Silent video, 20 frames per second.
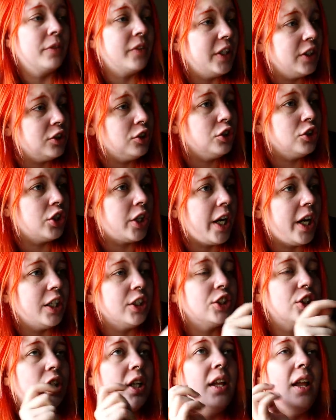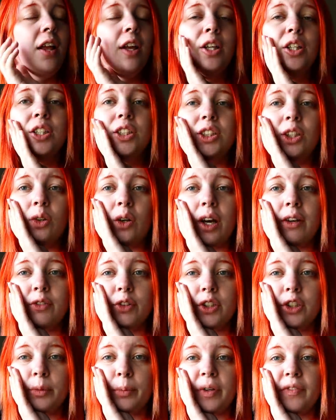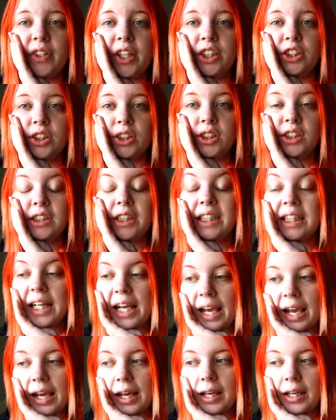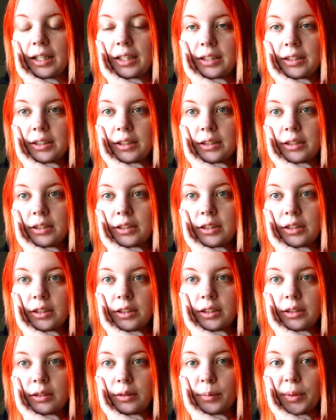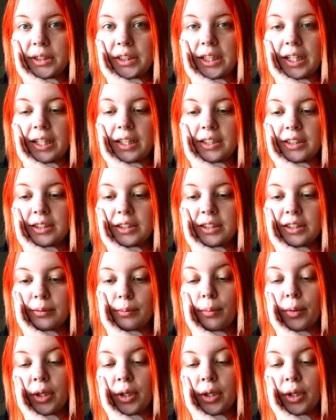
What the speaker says: my invitations are trash. So I have to redo my invitations today. But today is